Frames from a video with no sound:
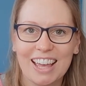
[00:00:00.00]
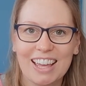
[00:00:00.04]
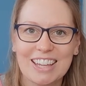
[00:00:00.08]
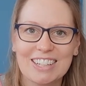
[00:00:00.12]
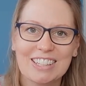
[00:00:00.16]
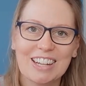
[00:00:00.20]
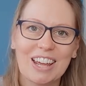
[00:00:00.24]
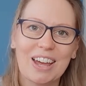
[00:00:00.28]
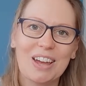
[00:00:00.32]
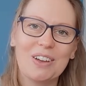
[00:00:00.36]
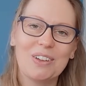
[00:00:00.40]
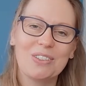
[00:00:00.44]

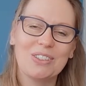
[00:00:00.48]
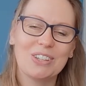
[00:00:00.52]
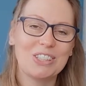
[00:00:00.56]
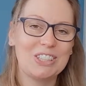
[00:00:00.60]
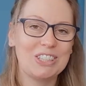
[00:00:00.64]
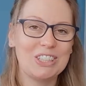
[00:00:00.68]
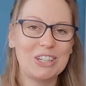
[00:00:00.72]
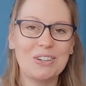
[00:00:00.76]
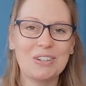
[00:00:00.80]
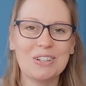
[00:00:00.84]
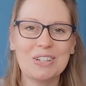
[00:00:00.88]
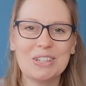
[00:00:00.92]
So the
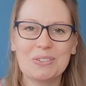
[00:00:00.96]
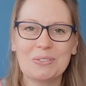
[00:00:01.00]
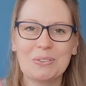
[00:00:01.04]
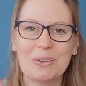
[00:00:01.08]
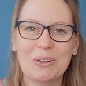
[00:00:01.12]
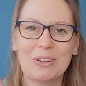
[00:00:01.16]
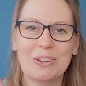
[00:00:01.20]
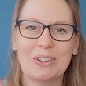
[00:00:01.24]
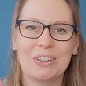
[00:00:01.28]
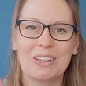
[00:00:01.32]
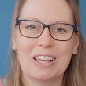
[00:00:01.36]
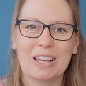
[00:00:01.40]
student
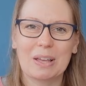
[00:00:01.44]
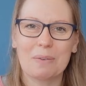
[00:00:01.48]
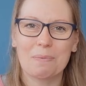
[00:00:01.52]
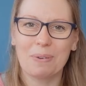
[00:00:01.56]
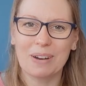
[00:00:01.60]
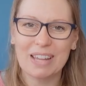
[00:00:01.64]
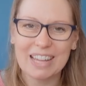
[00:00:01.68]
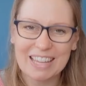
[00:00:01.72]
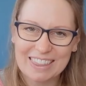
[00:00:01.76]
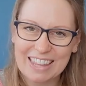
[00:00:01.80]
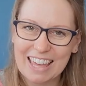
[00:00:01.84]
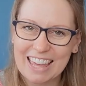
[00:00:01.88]
will
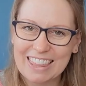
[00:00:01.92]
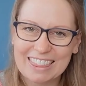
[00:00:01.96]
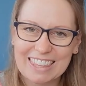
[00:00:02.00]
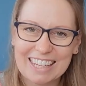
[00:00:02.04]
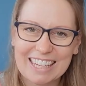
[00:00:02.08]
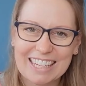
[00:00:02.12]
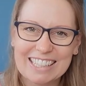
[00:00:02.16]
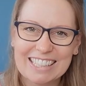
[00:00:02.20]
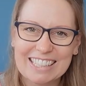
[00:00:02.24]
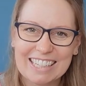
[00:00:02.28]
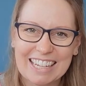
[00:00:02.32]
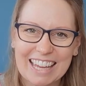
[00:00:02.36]
complete their
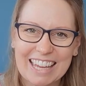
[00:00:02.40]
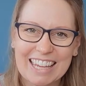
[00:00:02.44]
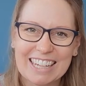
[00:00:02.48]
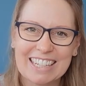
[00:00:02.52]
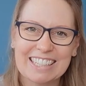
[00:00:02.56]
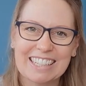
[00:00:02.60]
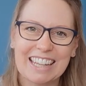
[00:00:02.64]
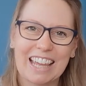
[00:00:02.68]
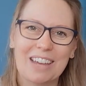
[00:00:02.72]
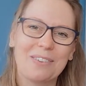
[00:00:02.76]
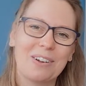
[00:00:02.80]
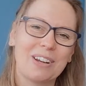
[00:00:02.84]

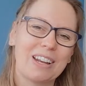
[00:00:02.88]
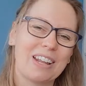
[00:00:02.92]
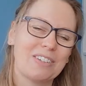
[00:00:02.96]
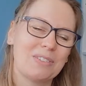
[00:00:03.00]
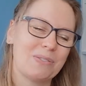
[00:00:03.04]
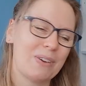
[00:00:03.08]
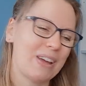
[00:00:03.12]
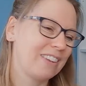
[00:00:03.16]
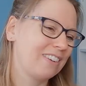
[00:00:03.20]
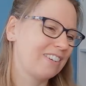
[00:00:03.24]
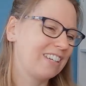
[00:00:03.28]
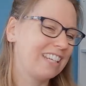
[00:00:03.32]
thesis, they will have
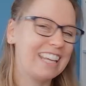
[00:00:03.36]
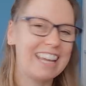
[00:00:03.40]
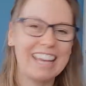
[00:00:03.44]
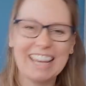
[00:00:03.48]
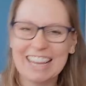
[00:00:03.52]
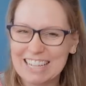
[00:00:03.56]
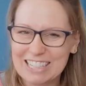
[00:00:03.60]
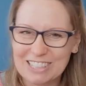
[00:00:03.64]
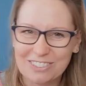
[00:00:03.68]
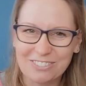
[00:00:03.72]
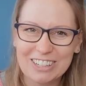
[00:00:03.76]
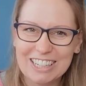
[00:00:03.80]
spent
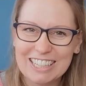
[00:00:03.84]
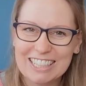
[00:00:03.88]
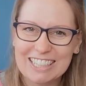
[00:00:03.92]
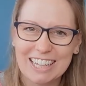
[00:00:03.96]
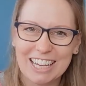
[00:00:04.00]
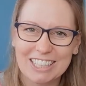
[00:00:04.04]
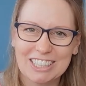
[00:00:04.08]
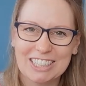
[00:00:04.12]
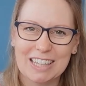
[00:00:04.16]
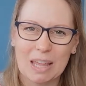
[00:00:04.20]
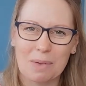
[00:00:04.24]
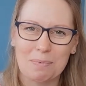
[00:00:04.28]
years
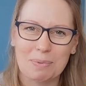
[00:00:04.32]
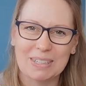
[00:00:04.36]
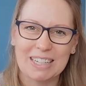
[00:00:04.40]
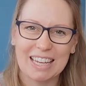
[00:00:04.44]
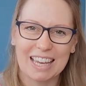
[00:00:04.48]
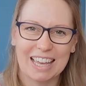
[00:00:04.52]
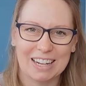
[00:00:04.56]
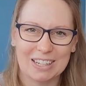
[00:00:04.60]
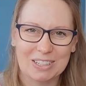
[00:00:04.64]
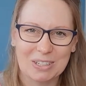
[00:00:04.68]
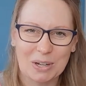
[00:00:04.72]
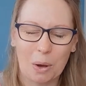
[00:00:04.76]
researching their
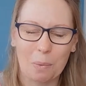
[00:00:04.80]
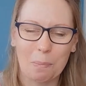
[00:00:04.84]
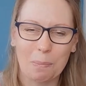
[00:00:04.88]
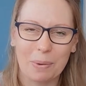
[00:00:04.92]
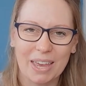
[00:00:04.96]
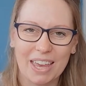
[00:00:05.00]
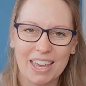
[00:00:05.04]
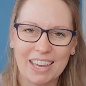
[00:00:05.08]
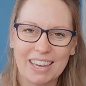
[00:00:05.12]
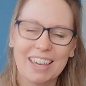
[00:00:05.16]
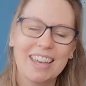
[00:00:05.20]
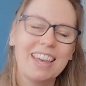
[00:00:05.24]
particular
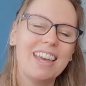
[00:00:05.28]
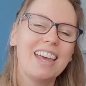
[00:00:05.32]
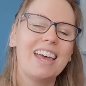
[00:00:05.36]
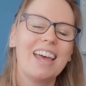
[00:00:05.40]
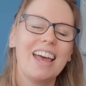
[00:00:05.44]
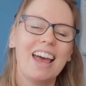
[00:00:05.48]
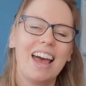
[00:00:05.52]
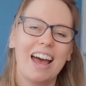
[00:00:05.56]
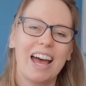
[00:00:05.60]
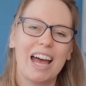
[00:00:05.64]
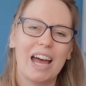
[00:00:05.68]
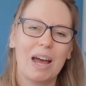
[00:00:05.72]
topic,
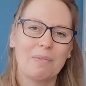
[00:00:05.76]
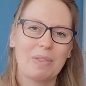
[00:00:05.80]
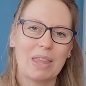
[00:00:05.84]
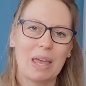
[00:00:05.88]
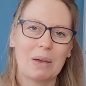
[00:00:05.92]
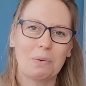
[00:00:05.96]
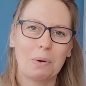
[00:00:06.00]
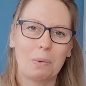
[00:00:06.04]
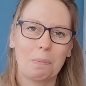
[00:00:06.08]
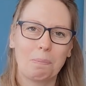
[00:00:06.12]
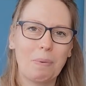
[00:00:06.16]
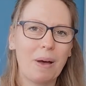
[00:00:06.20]
and
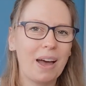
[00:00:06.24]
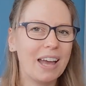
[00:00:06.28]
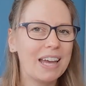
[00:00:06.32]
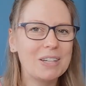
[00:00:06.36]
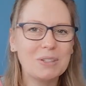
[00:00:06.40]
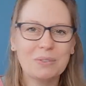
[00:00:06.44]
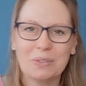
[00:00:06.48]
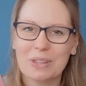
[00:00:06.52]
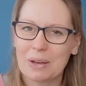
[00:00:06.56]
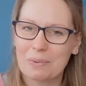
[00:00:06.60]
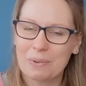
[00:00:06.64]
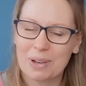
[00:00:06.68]
they will
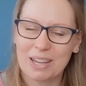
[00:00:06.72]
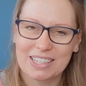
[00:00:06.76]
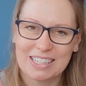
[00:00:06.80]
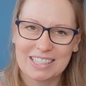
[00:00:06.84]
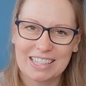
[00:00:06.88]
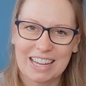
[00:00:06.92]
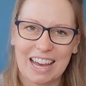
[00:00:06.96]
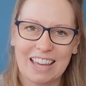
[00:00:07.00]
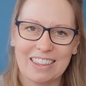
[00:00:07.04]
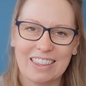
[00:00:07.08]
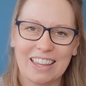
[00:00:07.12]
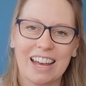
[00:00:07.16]
bind all their work
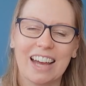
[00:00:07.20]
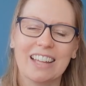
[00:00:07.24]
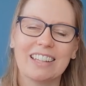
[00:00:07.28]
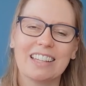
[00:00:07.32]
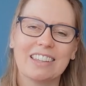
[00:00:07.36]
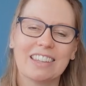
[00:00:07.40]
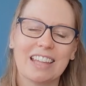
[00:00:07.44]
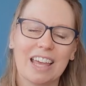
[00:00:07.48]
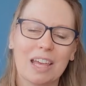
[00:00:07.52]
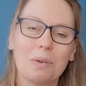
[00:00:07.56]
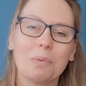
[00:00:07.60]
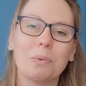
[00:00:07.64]
together and
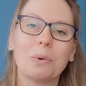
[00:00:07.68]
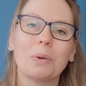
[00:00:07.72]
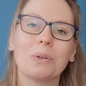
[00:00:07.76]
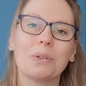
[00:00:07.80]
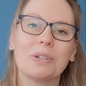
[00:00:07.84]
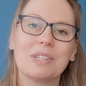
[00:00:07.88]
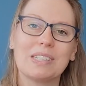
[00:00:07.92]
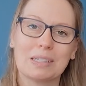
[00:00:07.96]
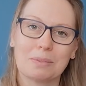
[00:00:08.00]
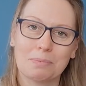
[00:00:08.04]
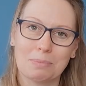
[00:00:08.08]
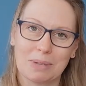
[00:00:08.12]
then they
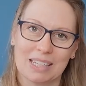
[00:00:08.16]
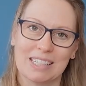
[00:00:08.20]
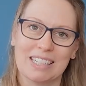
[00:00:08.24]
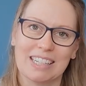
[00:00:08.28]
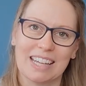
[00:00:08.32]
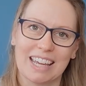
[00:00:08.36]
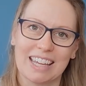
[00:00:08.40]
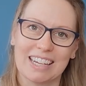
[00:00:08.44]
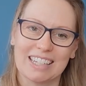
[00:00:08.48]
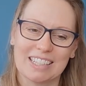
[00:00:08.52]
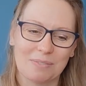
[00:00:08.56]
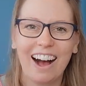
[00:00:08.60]
will submit
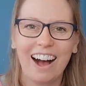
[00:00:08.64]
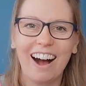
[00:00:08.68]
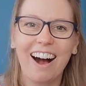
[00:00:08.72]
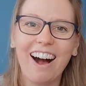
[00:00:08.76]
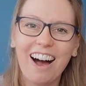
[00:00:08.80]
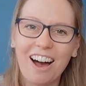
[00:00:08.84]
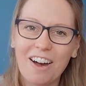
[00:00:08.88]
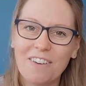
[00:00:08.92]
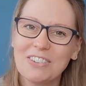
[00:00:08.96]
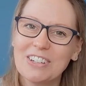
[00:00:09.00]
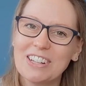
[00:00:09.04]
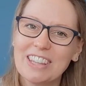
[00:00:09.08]
it.
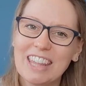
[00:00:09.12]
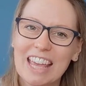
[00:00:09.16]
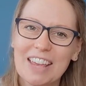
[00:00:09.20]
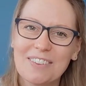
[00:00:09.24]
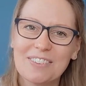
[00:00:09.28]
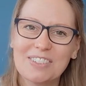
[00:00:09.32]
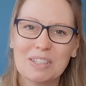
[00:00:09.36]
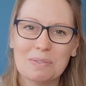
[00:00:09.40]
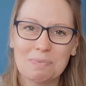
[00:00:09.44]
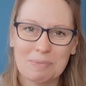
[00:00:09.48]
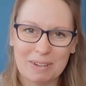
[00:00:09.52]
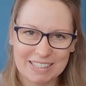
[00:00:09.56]
After
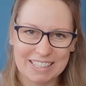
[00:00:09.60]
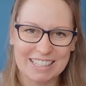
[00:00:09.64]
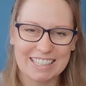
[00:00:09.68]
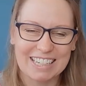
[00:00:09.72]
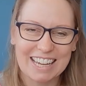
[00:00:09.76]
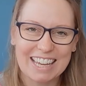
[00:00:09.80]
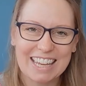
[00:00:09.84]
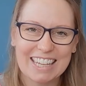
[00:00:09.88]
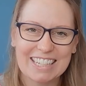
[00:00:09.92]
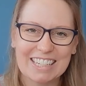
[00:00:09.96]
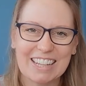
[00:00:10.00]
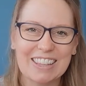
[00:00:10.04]
they've submitted
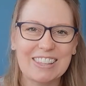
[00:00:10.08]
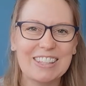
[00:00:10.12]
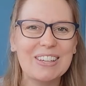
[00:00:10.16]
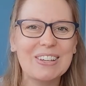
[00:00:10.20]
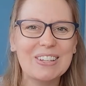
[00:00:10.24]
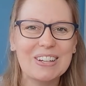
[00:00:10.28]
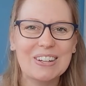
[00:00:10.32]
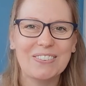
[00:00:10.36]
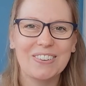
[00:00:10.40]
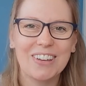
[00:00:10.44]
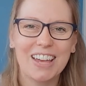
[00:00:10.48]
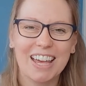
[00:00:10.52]
it, the
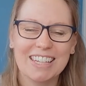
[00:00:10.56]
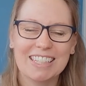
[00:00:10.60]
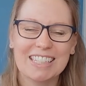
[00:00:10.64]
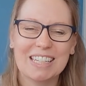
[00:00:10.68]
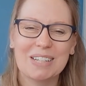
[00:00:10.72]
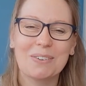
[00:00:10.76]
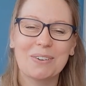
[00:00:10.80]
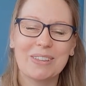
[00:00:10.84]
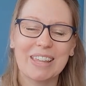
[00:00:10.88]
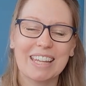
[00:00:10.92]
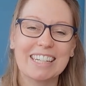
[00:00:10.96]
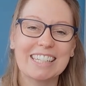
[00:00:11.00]

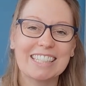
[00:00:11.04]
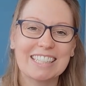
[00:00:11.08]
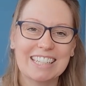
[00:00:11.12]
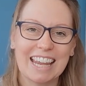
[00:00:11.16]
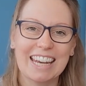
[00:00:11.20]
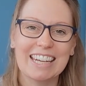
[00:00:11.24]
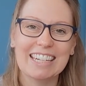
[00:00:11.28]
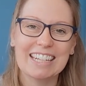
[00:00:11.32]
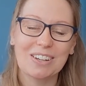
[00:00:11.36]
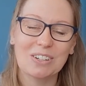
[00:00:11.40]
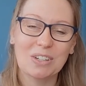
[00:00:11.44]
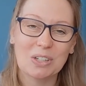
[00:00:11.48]
university will then
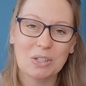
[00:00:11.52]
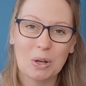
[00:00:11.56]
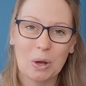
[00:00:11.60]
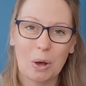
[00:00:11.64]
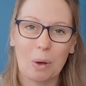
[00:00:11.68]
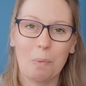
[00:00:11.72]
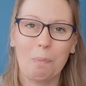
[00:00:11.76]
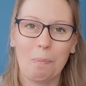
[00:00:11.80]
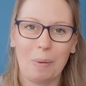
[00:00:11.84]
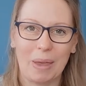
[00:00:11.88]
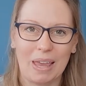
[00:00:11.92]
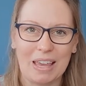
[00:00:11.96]
send out a
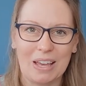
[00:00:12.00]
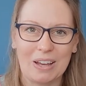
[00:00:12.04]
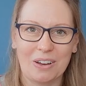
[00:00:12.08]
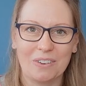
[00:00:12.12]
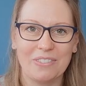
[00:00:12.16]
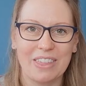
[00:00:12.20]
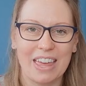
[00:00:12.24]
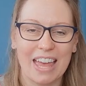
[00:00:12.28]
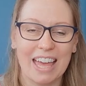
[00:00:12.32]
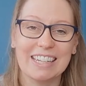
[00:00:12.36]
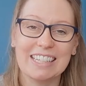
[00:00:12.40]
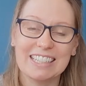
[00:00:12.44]
copy
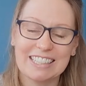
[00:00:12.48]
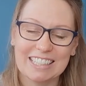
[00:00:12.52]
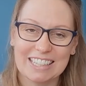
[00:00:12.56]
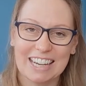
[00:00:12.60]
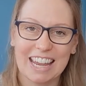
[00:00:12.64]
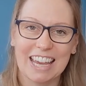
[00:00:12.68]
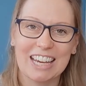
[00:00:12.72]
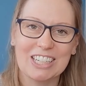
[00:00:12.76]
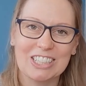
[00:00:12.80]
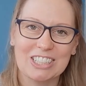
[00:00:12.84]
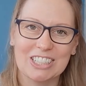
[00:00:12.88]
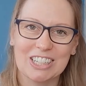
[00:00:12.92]
of their
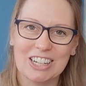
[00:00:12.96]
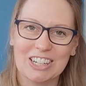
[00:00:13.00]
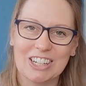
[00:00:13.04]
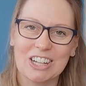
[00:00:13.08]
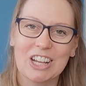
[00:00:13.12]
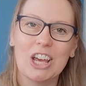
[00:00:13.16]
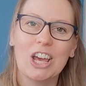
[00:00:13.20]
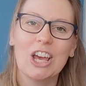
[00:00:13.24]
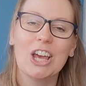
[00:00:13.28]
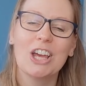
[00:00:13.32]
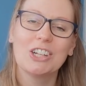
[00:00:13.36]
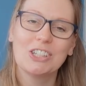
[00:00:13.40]

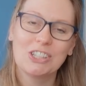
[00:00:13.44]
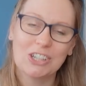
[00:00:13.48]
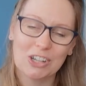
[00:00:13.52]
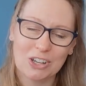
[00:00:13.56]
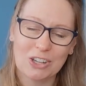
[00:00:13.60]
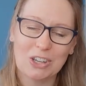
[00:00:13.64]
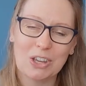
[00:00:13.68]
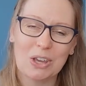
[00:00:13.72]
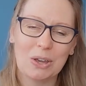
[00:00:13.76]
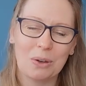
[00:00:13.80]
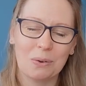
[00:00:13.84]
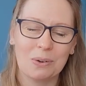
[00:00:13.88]
dissertation to
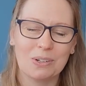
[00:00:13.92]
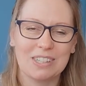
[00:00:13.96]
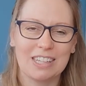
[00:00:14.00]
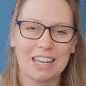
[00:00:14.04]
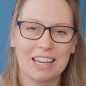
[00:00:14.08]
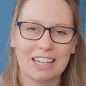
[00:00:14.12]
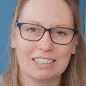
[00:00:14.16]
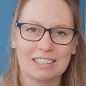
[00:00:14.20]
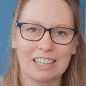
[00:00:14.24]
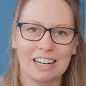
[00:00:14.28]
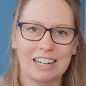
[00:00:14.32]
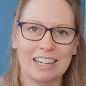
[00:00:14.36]
you as
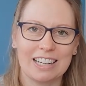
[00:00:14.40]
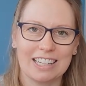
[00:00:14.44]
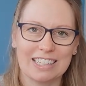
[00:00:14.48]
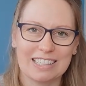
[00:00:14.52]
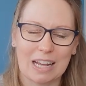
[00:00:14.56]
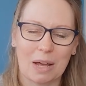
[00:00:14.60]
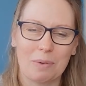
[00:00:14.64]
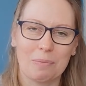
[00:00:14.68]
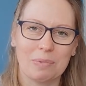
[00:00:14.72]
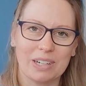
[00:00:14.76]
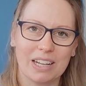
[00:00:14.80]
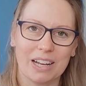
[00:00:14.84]
the external
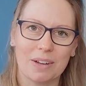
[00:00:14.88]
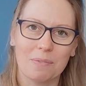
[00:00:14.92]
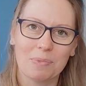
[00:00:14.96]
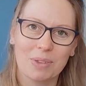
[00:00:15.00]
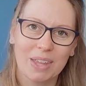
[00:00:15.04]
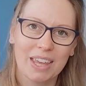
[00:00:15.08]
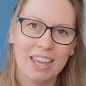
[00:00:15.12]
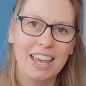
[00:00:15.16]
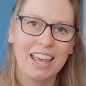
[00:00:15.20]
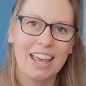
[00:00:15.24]
examiner.